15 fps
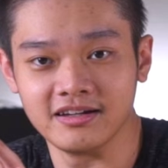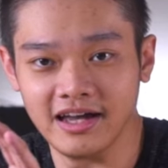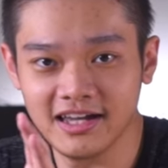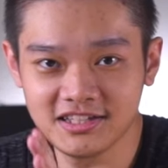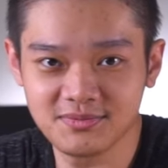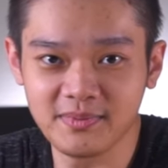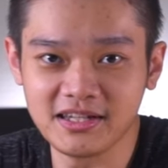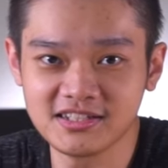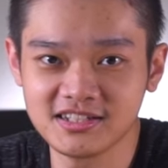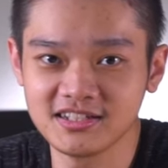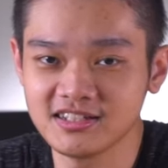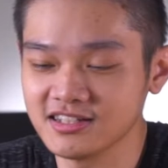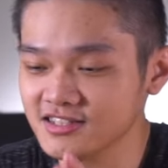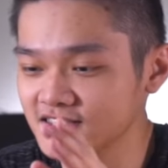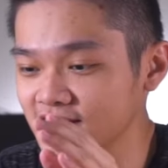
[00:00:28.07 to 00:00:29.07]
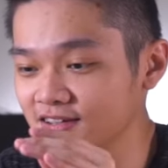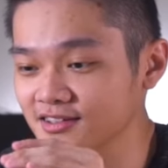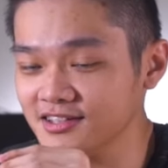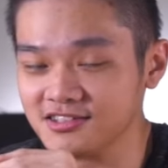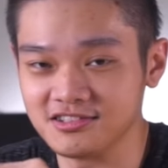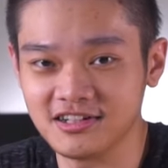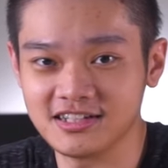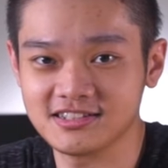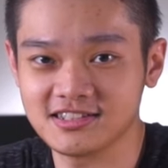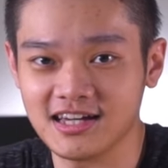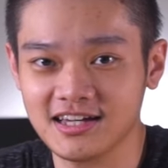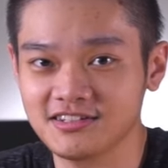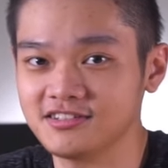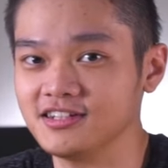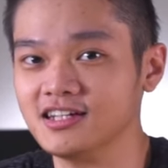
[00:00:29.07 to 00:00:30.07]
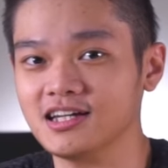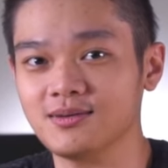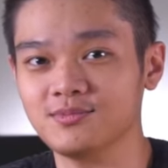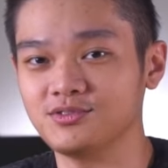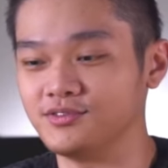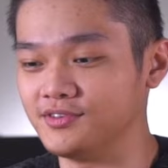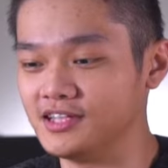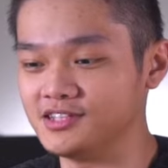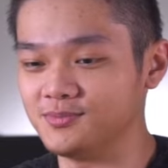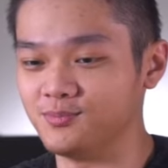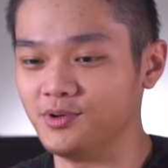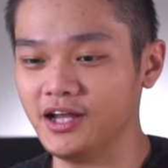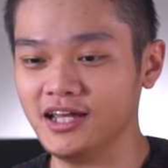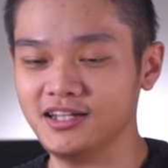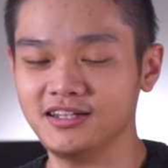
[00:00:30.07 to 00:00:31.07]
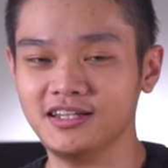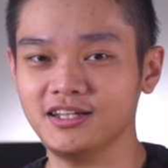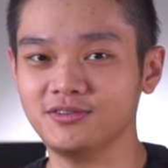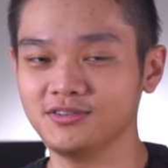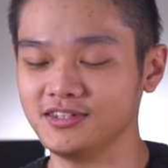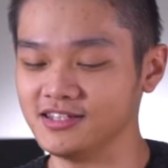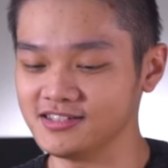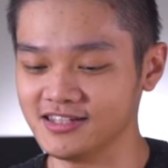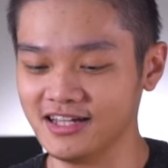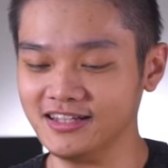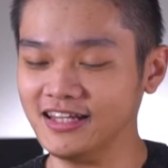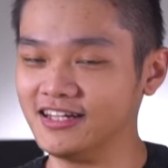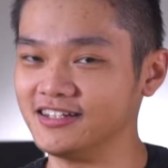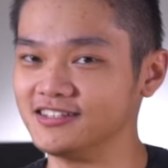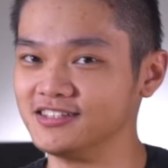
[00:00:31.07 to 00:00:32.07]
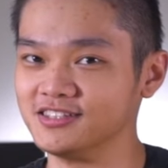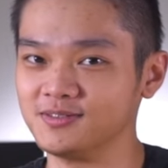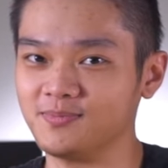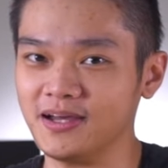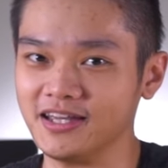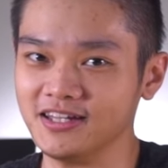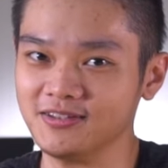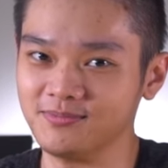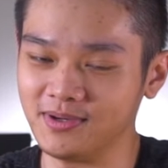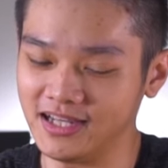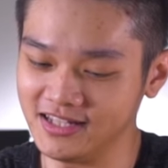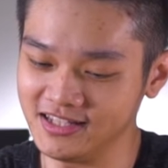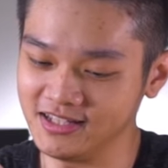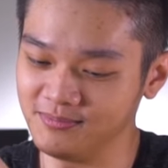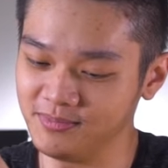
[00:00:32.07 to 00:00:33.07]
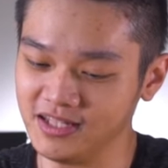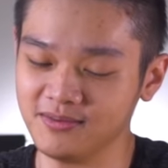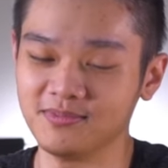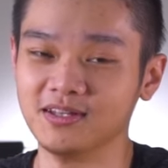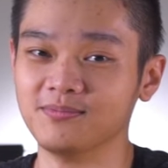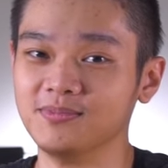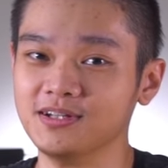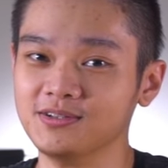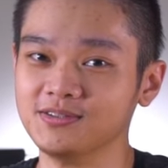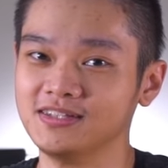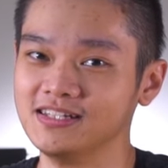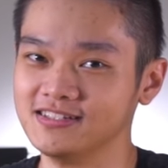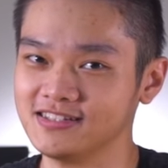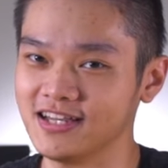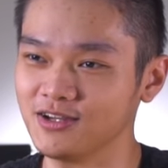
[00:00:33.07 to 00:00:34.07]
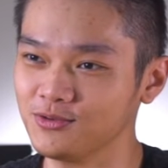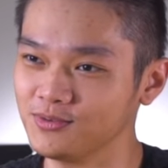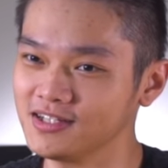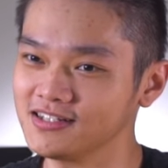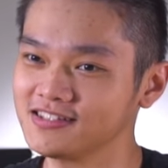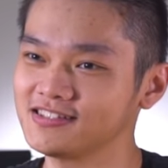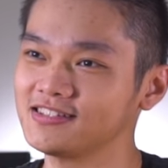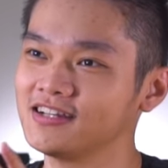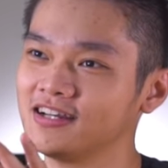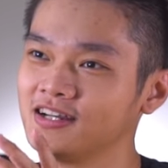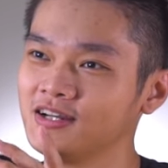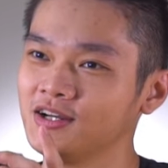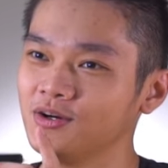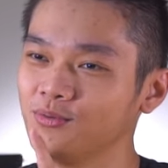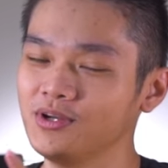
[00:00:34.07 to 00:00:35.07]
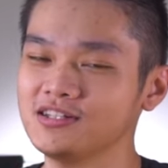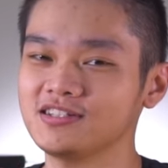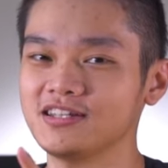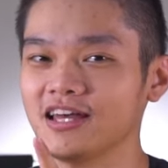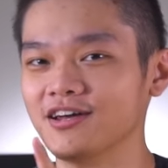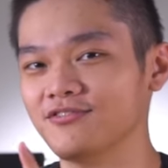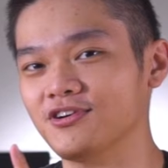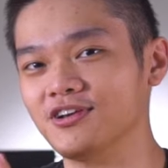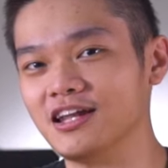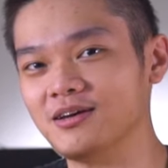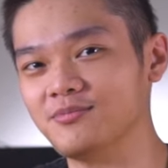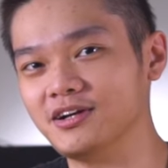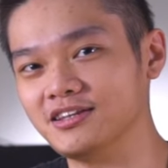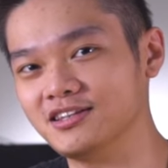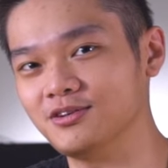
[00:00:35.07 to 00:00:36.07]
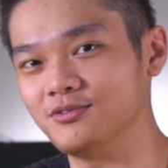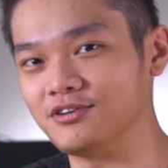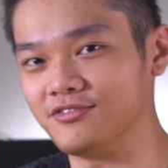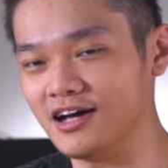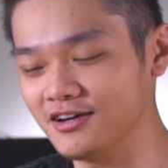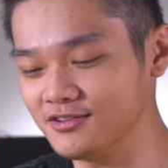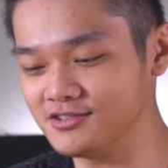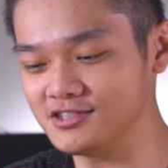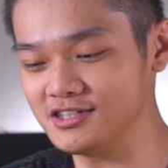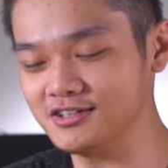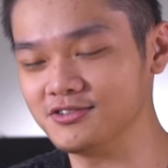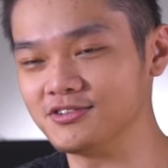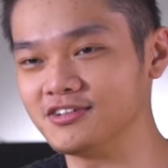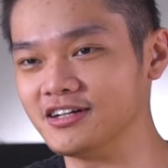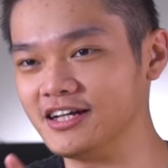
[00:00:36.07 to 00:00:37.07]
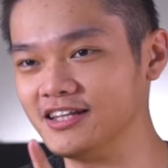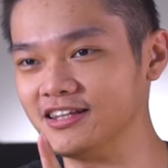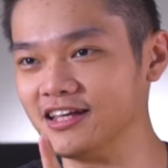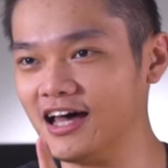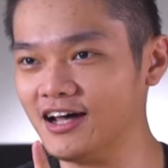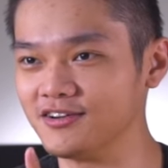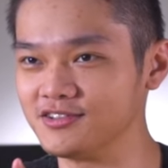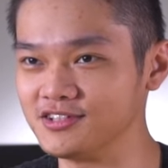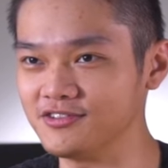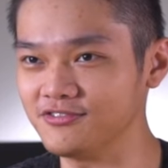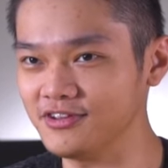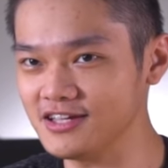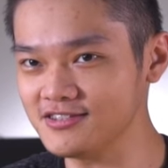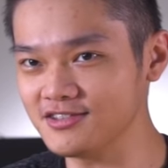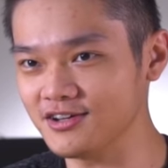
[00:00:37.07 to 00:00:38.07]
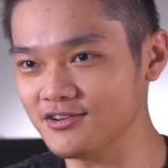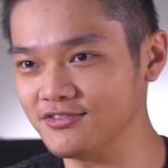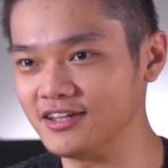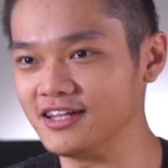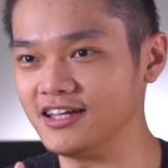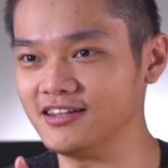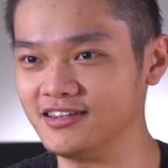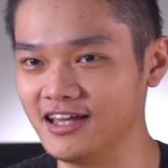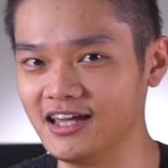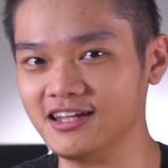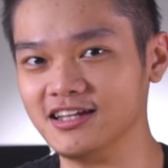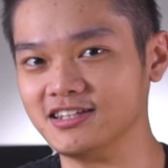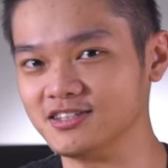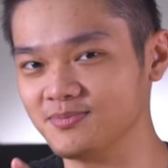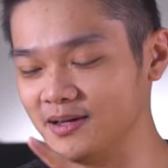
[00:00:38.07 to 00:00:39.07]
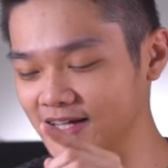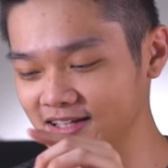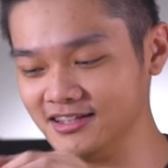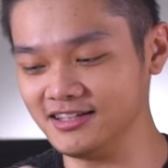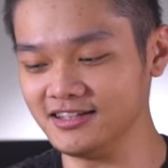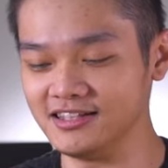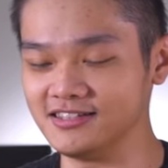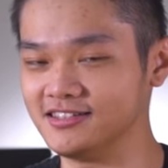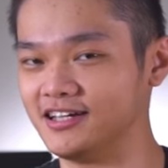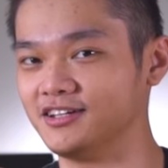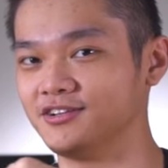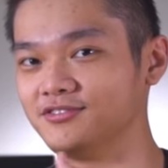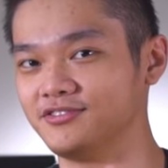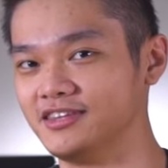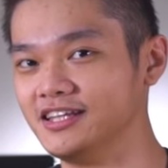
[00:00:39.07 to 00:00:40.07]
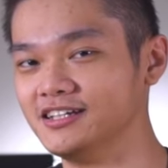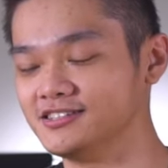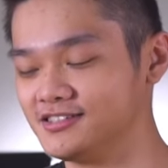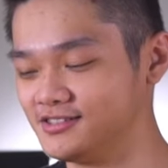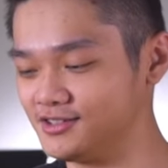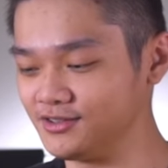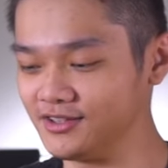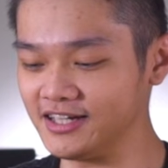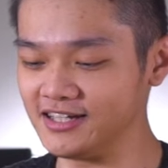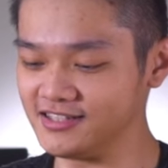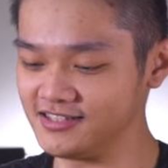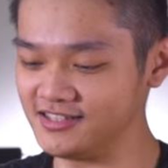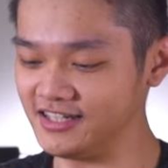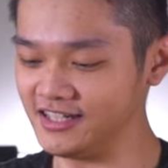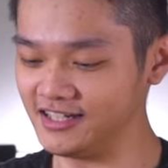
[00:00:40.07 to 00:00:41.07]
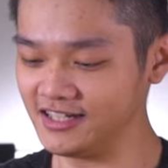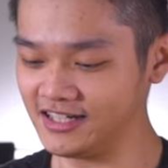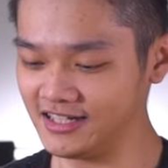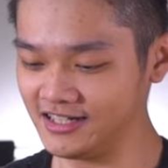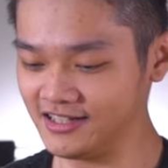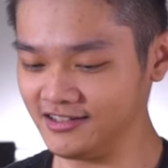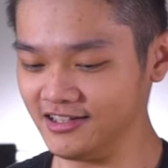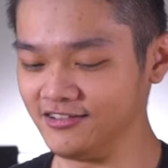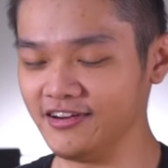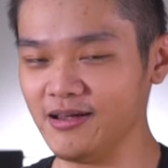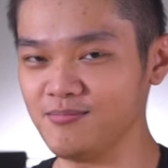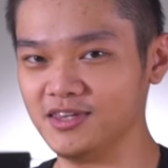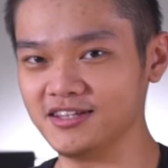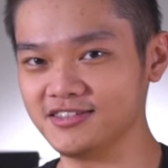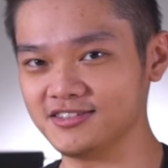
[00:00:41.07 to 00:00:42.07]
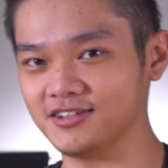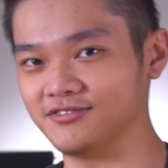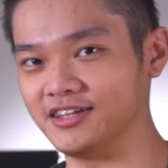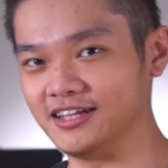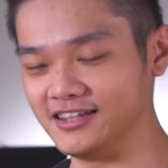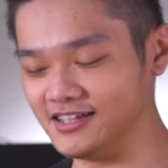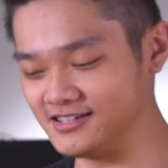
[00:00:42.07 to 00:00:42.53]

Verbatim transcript: As mentioned just now, the Strix Scar three comes with this brand new design that is inspired by the B M W Design Works, which they have collaborated with R O G to create the R O G face-off, and then that inspired the design of this. So you can see the remnants of that